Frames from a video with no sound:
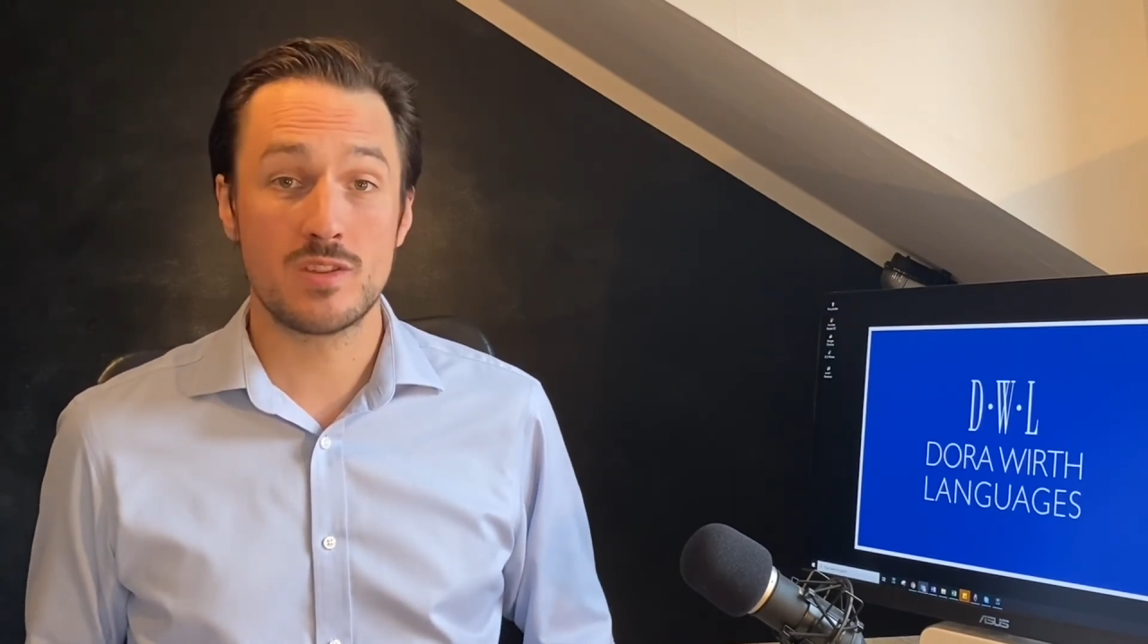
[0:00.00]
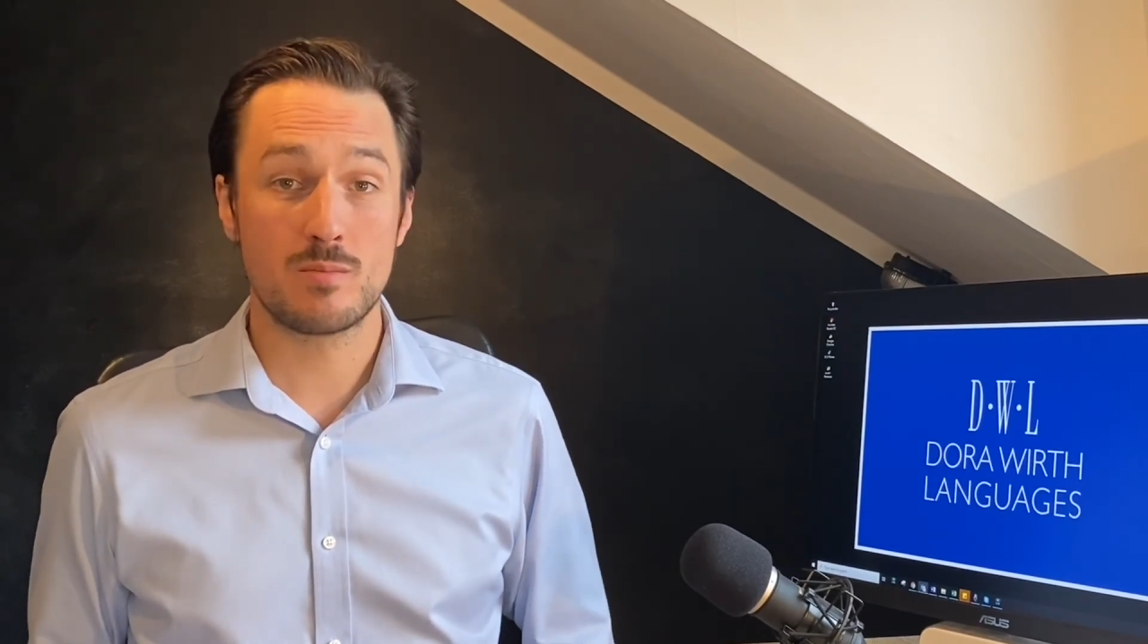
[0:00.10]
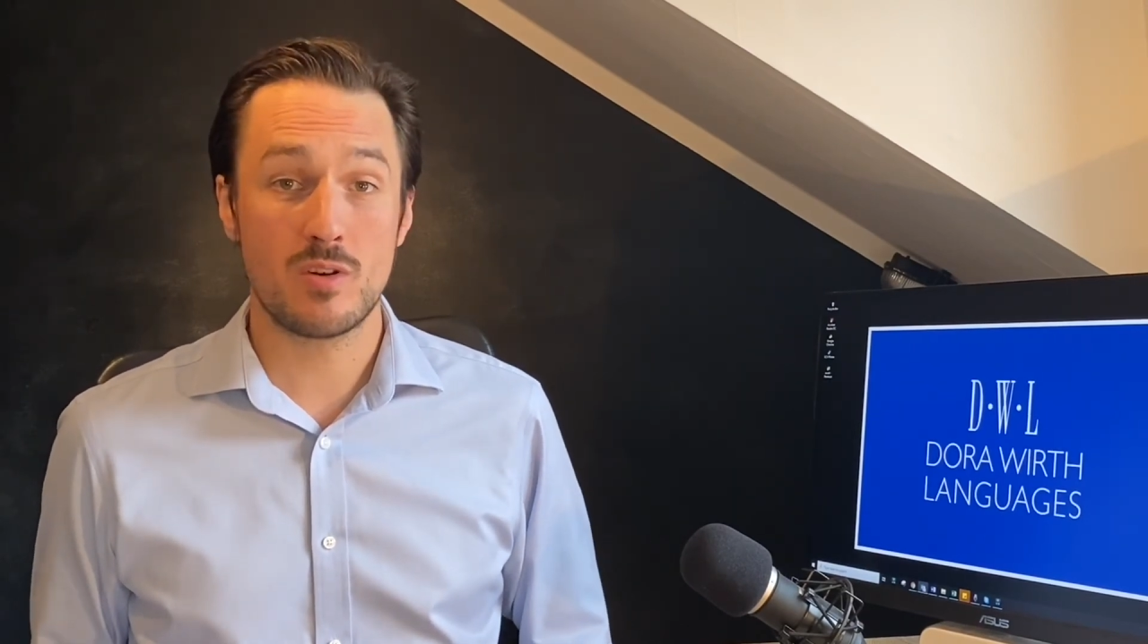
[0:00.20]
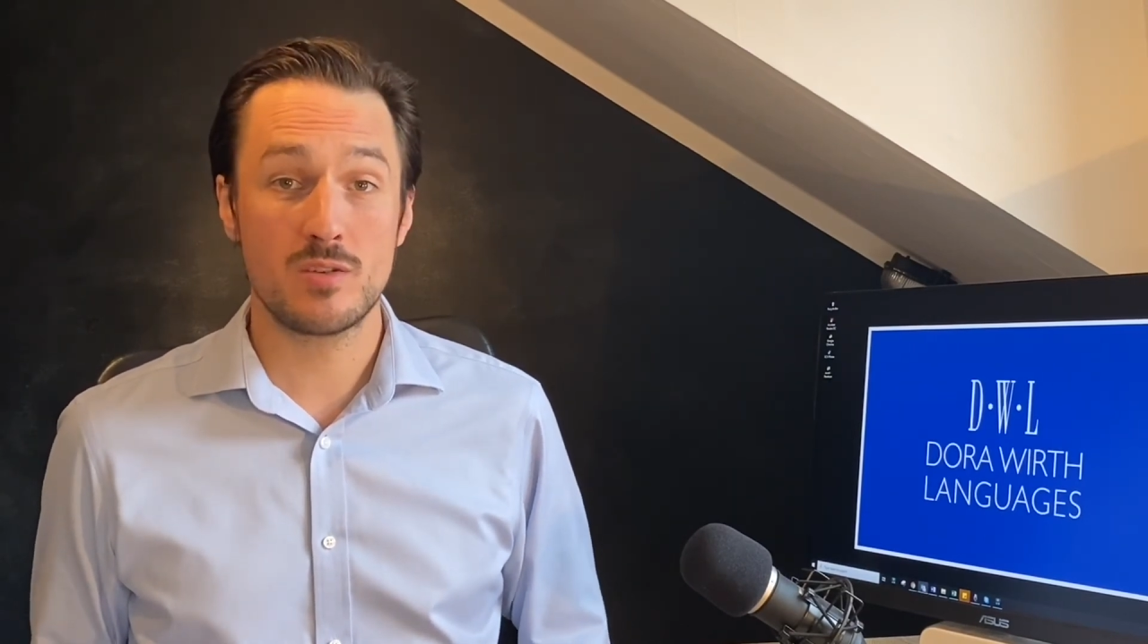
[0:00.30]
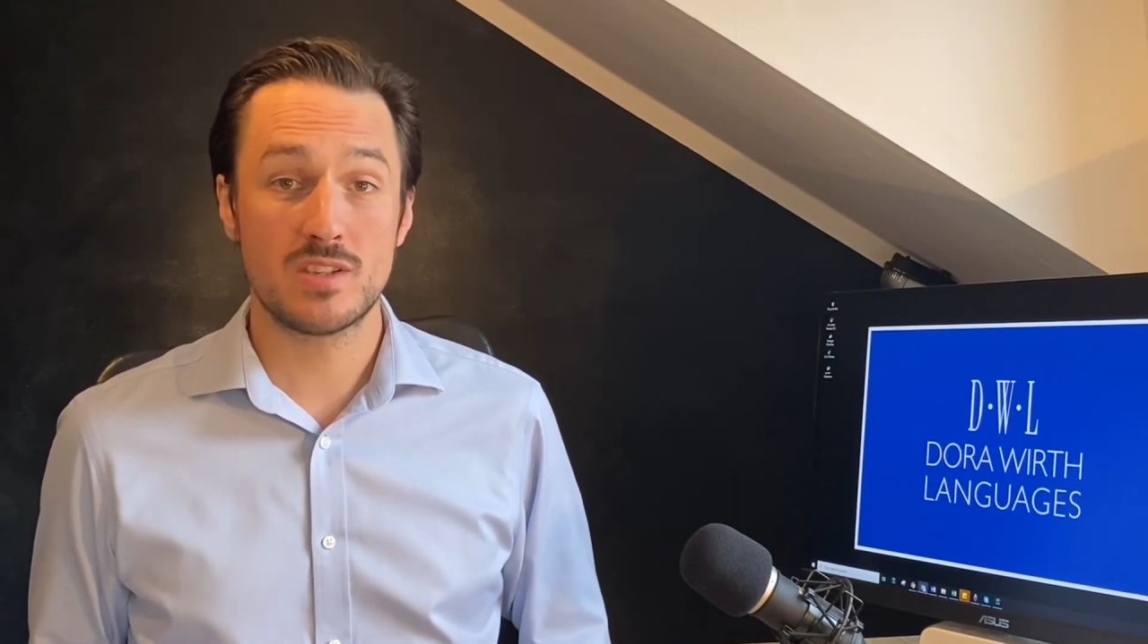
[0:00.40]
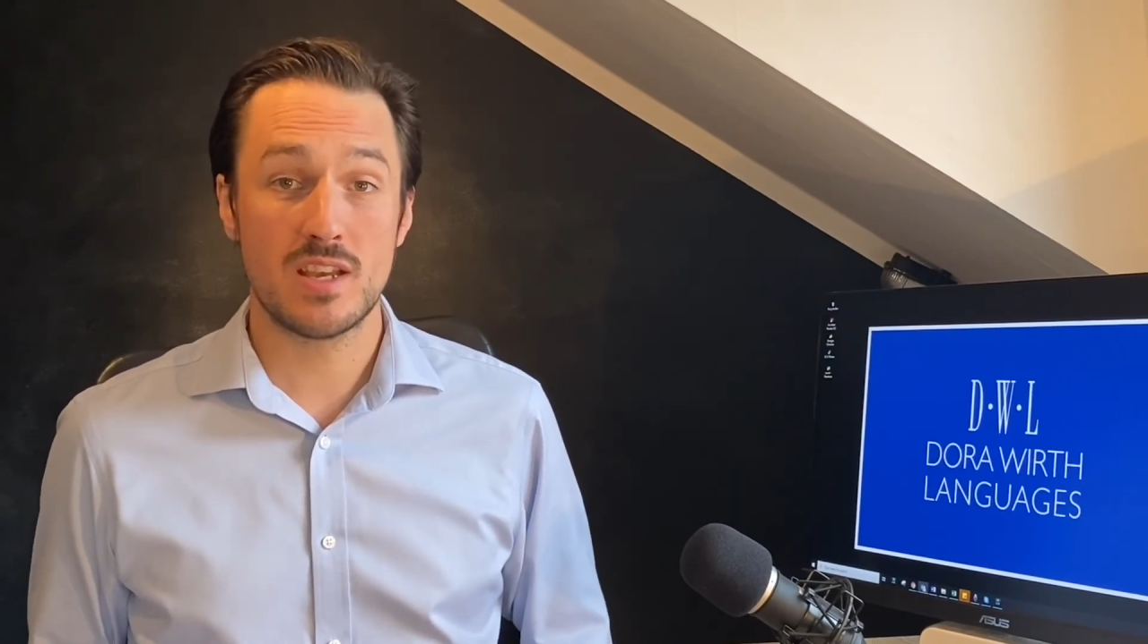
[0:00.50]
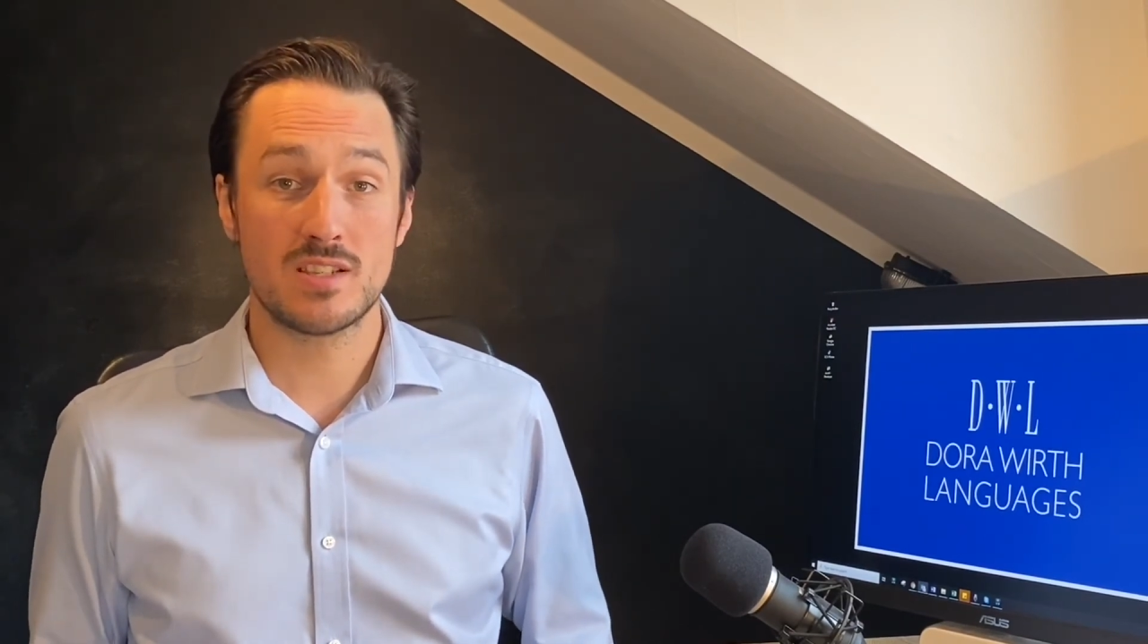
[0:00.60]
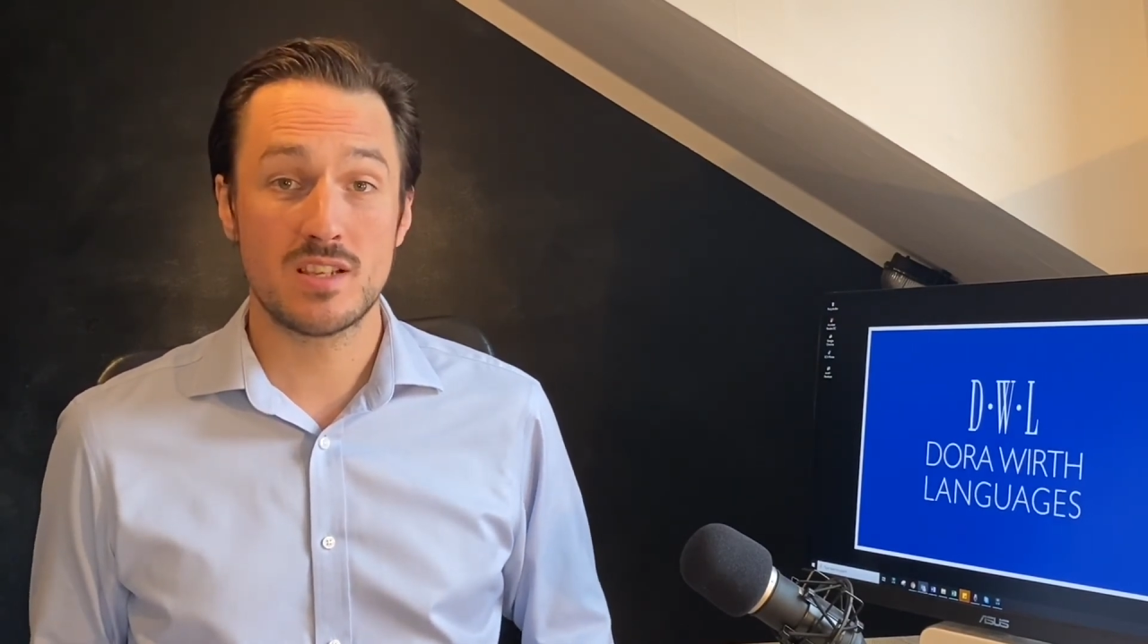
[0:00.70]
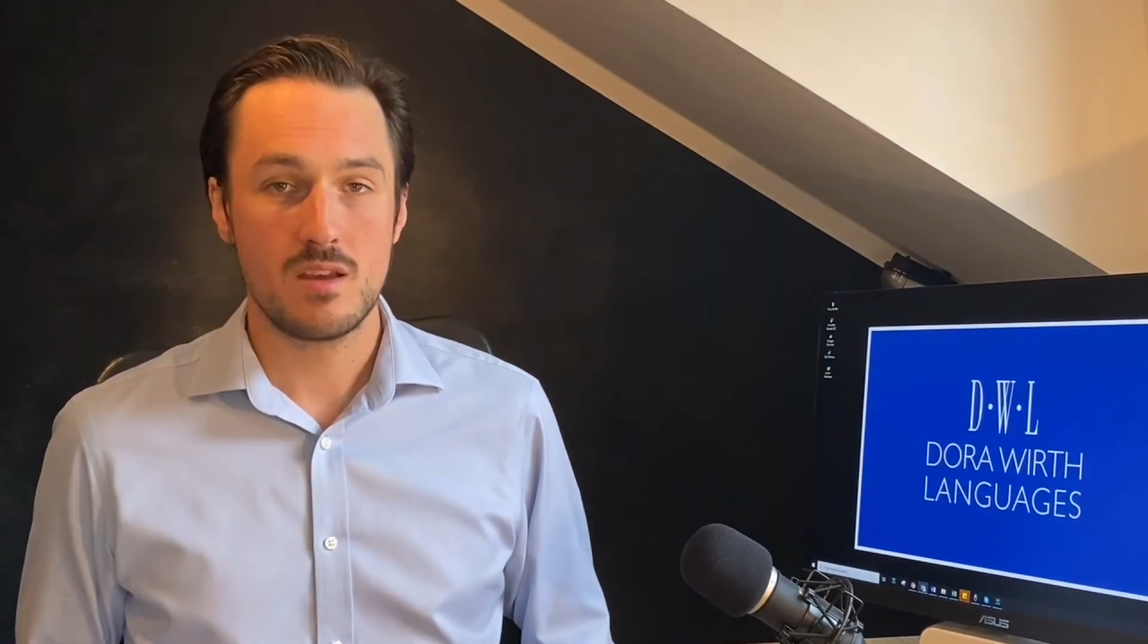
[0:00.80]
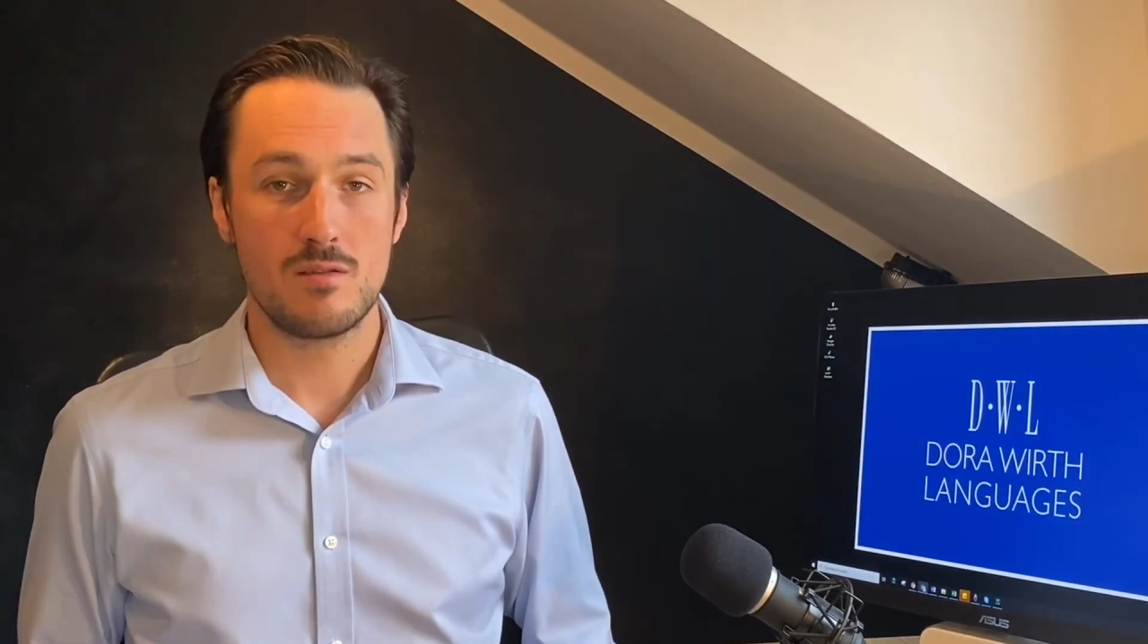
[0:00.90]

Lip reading: the process,